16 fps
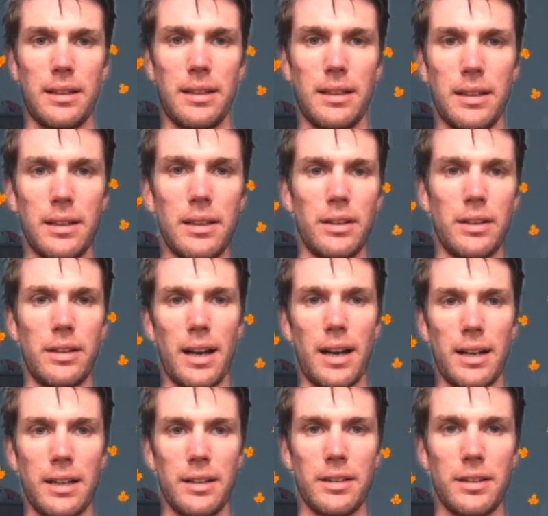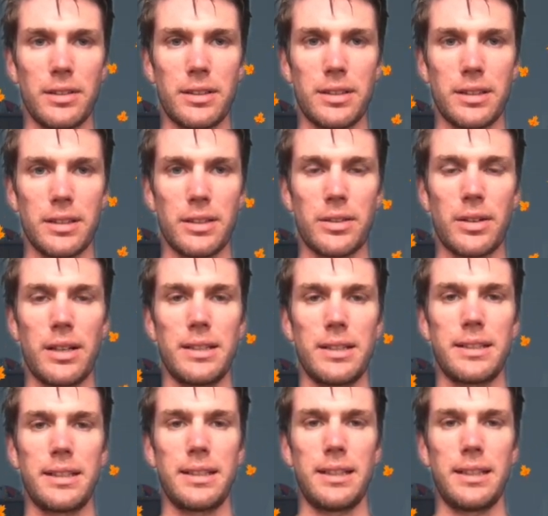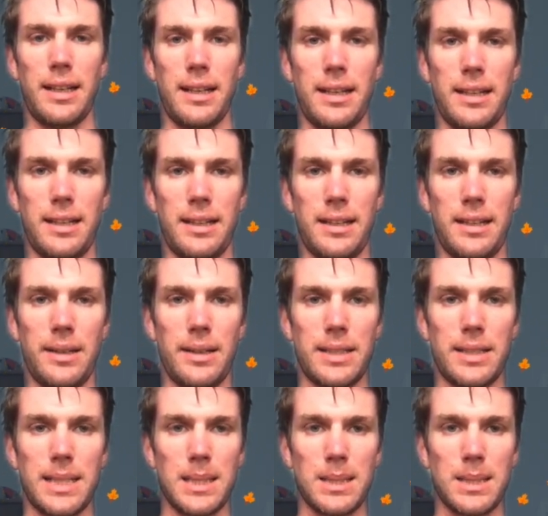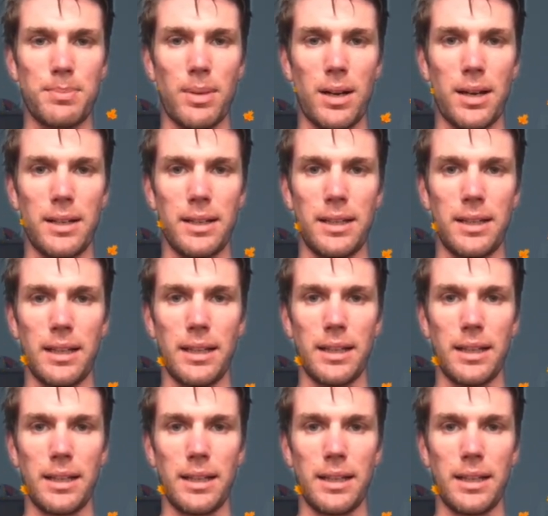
Are there any of those crazy spawning